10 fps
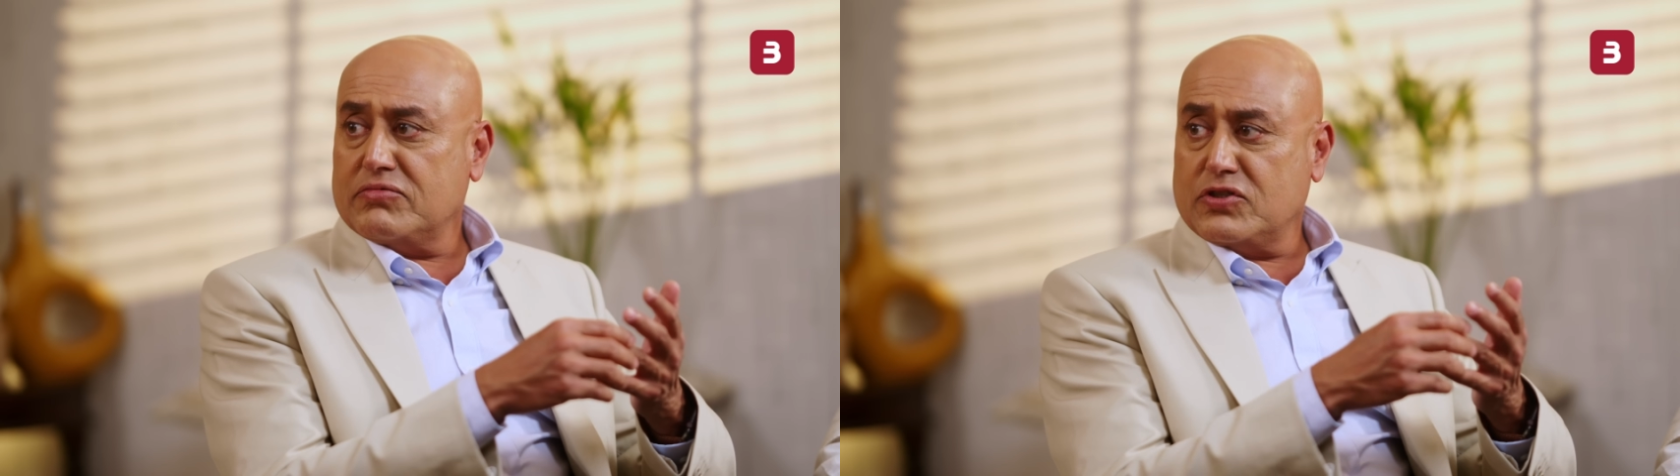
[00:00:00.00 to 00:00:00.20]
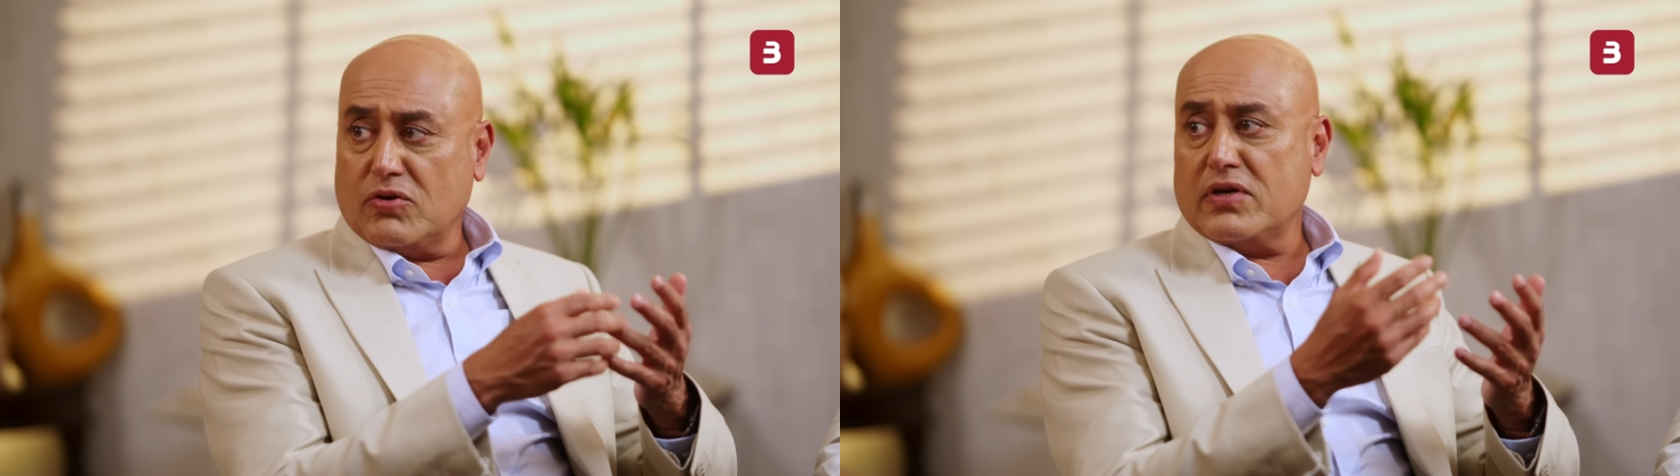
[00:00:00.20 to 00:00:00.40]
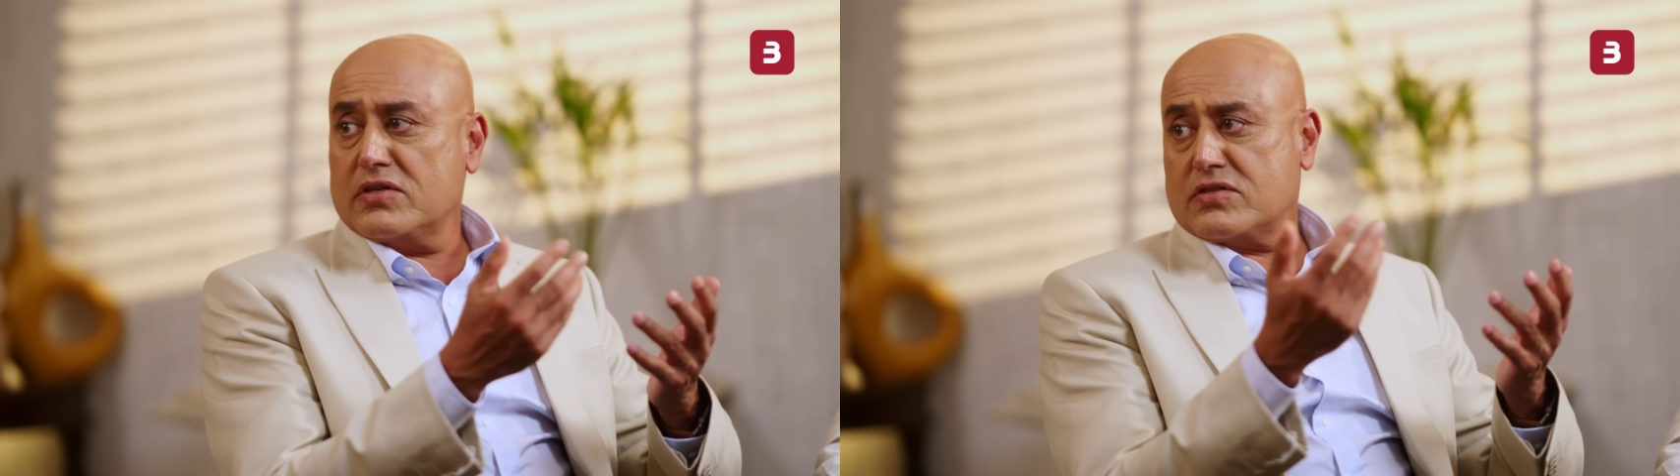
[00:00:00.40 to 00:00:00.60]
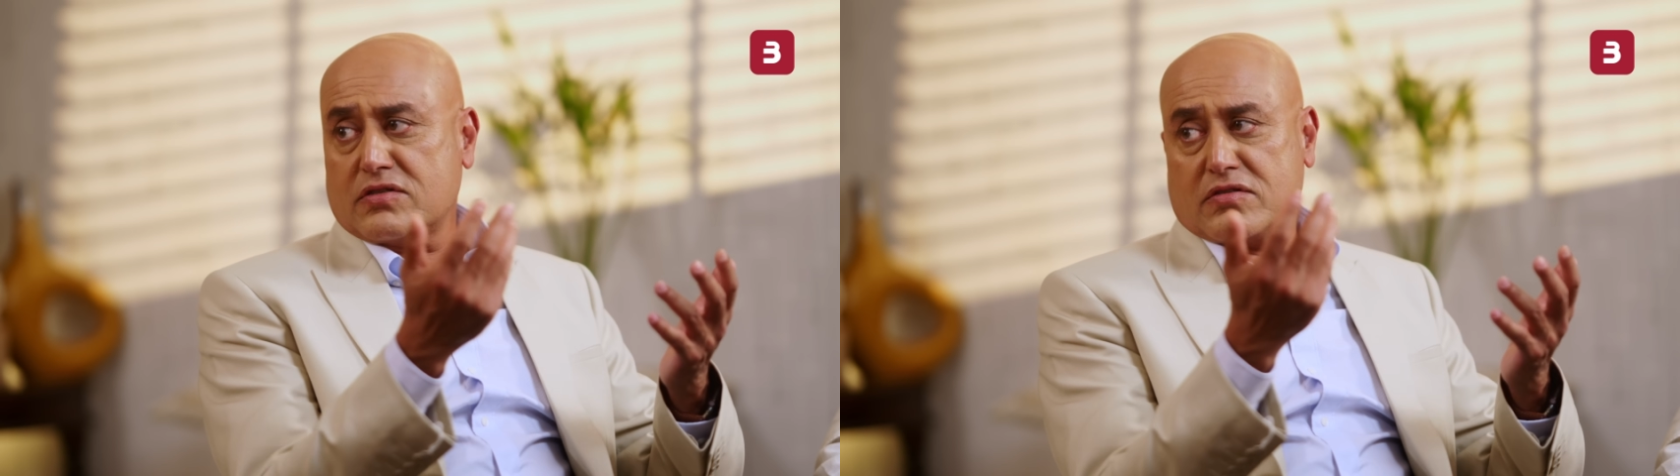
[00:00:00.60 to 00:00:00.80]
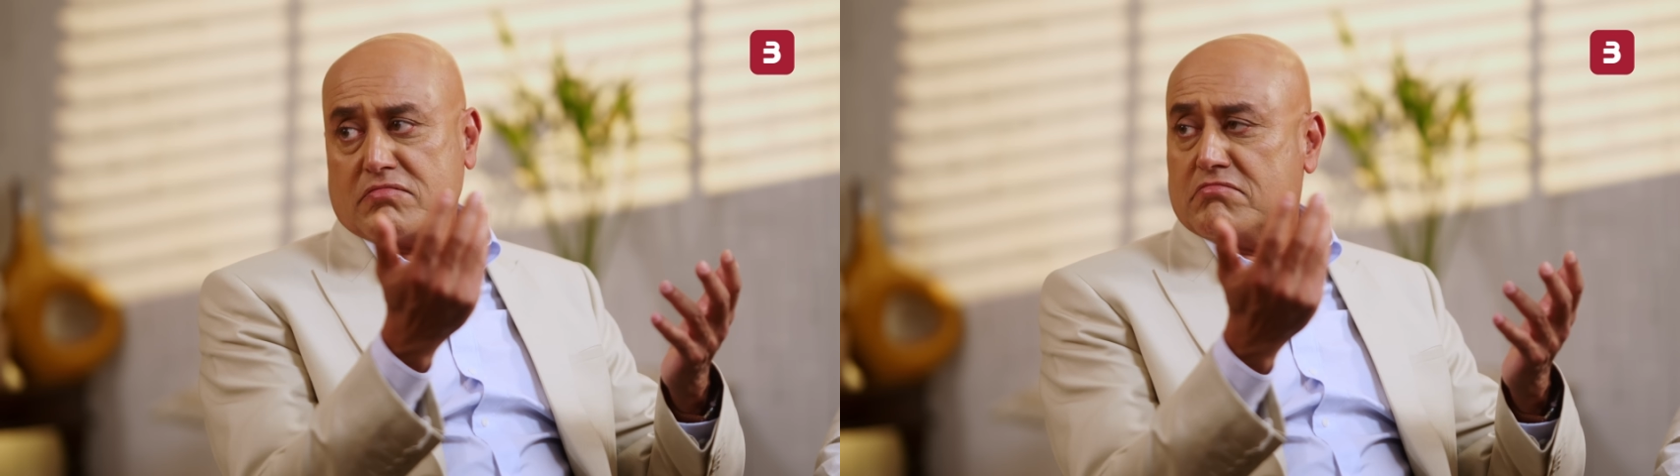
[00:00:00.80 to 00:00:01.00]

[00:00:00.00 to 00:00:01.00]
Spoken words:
Two is